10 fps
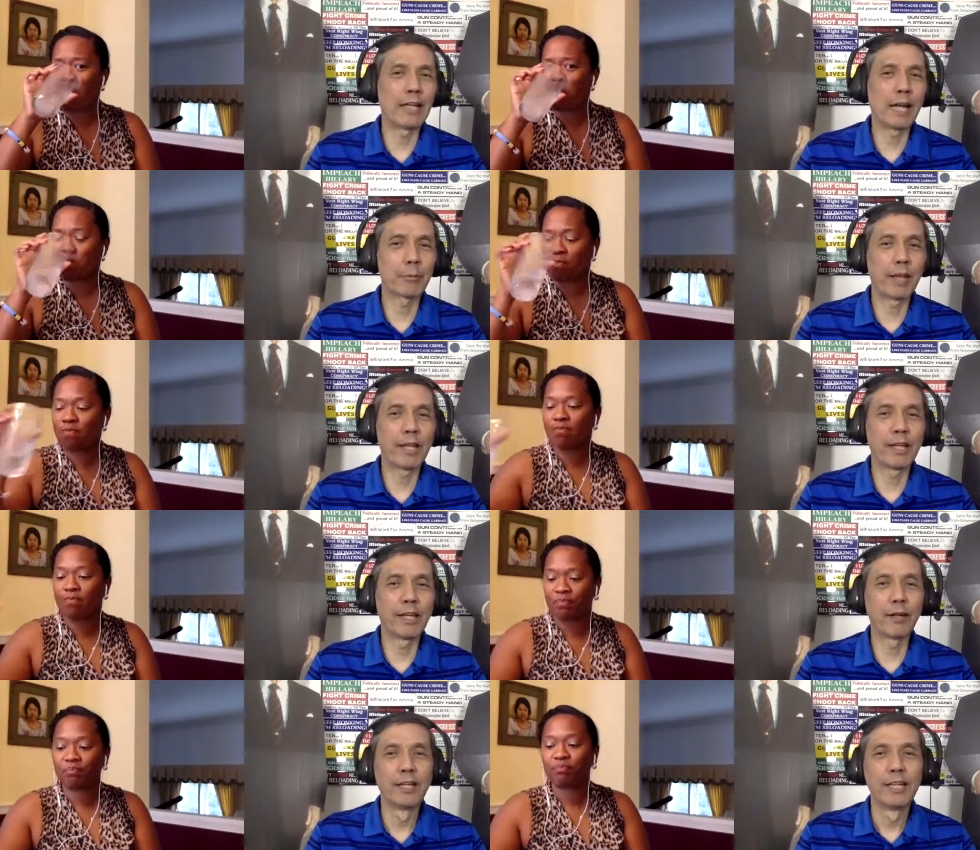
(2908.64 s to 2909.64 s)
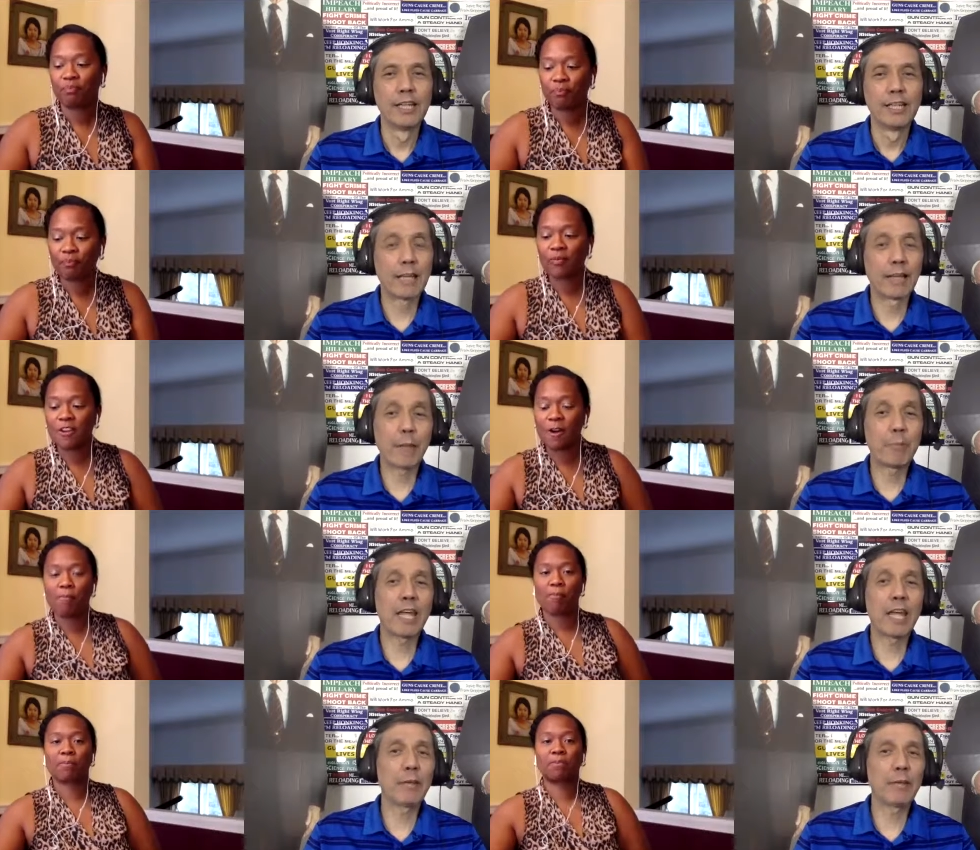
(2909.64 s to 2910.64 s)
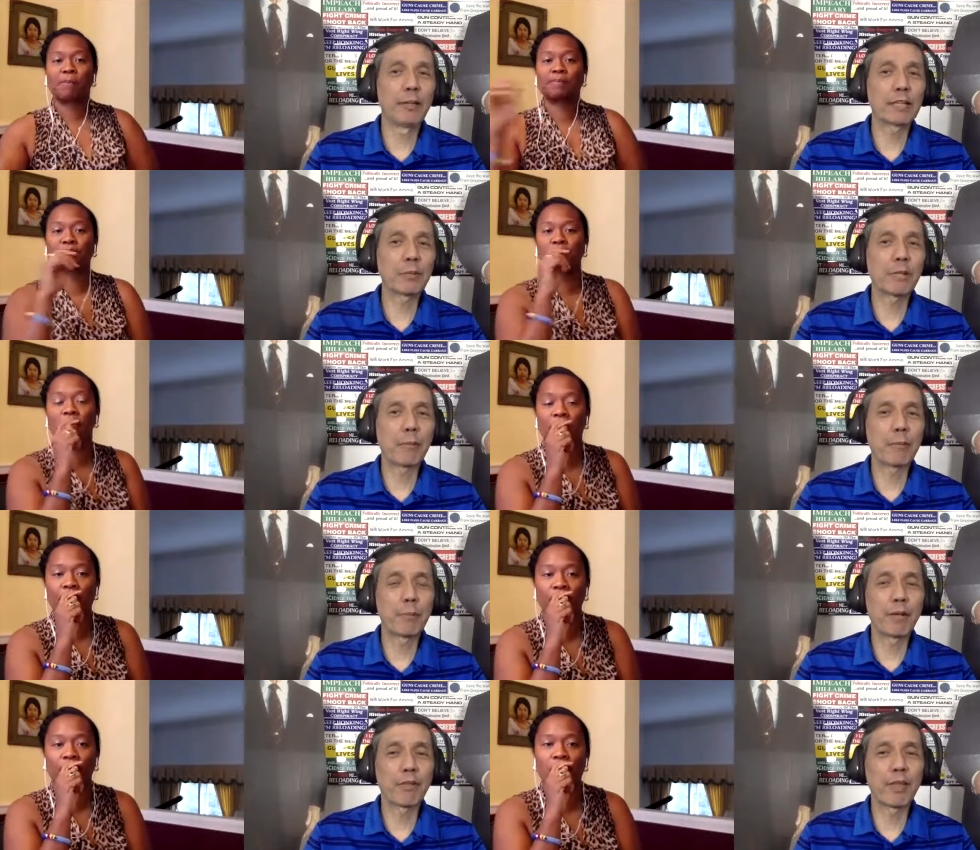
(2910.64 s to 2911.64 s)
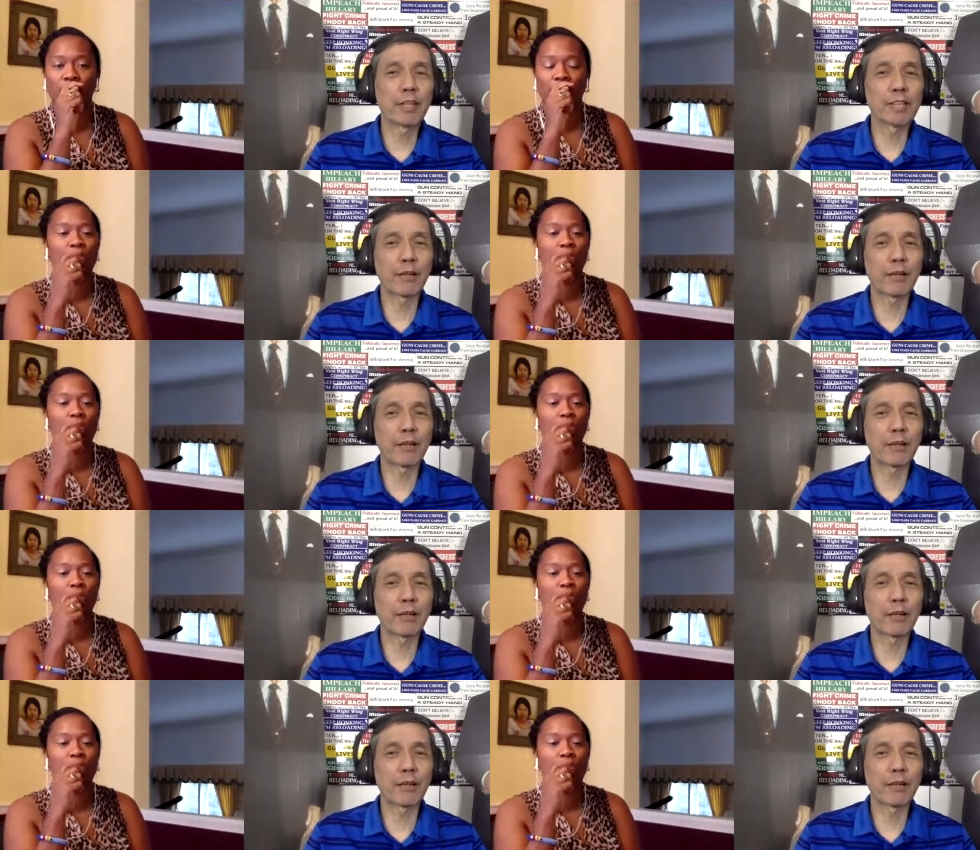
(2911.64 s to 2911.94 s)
Speaker 1: not playing here. That, that, became, you know, that's become the big thing. It's